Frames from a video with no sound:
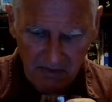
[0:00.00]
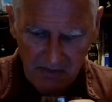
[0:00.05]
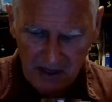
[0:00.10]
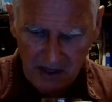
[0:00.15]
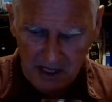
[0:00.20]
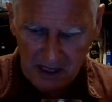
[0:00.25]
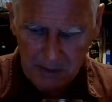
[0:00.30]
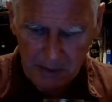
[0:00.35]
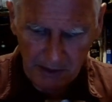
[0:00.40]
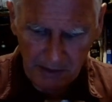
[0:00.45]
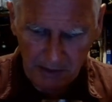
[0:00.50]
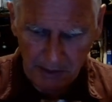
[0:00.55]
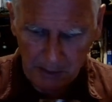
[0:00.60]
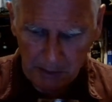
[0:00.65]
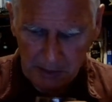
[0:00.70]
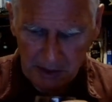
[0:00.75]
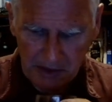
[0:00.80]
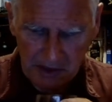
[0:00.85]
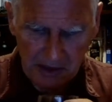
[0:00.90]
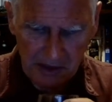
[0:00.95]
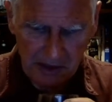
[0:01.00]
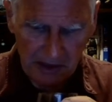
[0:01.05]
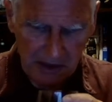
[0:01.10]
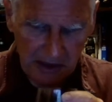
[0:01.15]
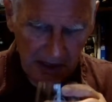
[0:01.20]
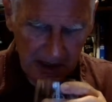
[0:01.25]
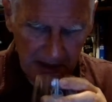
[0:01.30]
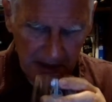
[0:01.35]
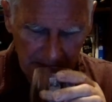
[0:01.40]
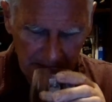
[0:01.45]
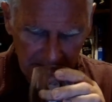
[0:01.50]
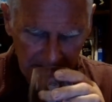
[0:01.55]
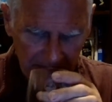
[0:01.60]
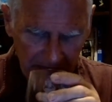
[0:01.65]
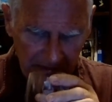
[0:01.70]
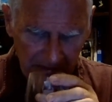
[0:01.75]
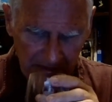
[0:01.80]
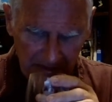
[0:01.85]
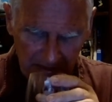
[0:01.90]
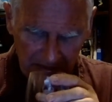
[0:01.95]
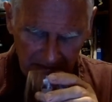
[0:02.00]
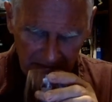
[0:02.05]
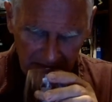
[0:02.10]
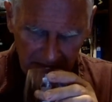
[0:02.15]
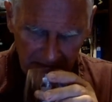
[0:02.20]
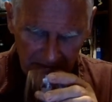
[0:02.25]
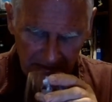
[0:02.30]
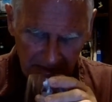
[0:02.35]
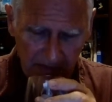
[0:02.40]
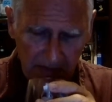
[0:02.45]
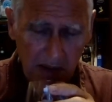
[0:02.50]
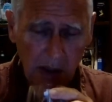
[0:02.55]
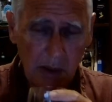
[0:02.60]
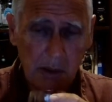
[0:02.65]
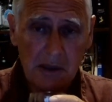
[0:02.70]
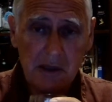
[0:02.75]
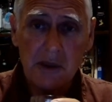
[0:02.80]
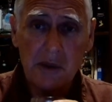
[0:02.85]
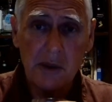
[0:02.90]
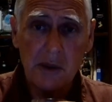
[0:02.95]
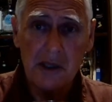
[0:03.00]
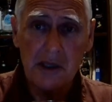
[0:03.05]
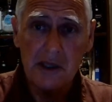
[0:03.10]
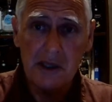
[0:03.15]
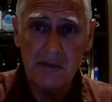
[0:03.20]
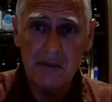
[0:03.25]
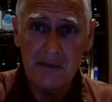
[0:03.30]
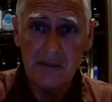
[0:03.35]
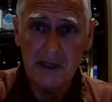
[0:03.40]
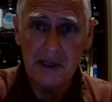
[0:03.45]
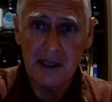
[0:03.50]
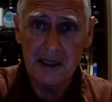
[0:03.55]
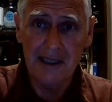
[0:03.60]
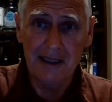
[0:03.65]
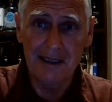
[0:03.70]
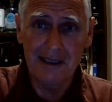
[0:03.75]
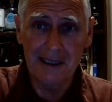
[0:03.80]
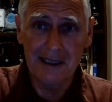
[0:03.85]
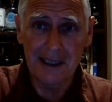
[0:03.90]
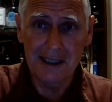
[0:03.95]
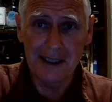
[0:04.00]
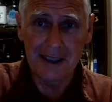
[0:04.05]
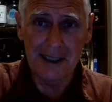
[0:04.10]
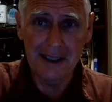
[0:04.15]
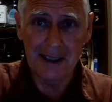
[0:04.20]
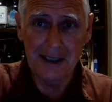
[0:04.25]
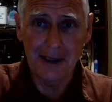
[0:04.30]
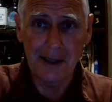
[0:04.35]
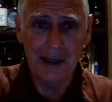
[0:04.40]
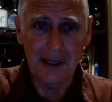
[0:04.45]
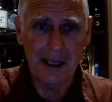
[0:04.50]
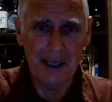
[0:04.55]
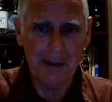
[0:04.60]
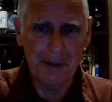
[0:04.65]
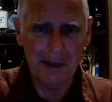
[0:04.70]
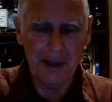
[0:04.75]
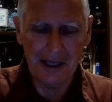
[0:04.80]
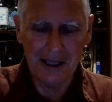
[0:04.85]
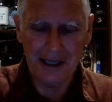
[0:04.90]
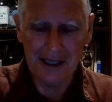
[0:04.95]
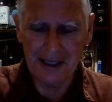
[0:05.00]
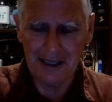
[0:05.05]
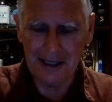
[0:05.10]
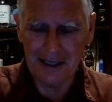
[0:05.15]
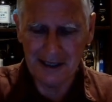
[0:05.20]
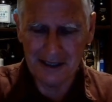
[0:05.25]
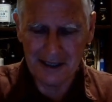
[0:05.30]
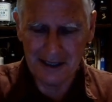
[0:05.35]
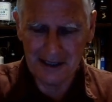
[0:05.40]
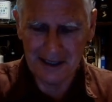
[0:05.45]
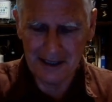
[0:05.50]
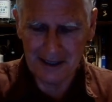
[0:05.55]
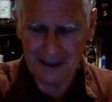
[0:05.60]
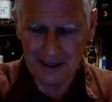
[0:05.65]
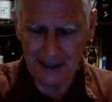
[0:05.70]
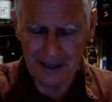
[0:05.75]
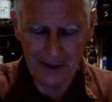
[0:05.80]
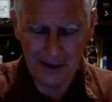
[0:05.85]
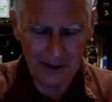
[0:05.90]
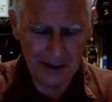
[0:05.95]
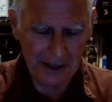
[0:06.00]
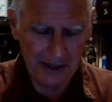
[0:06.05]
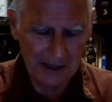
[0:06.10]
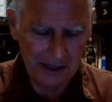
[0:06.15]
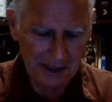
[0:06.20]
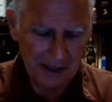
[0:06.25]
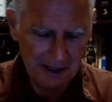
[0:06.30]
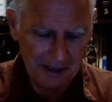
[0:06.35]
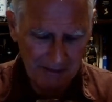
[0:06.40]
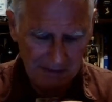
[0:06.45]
smell of happiness says yeah. Oh, it's a dry gin. There's no doubt about that. This is a dry gin.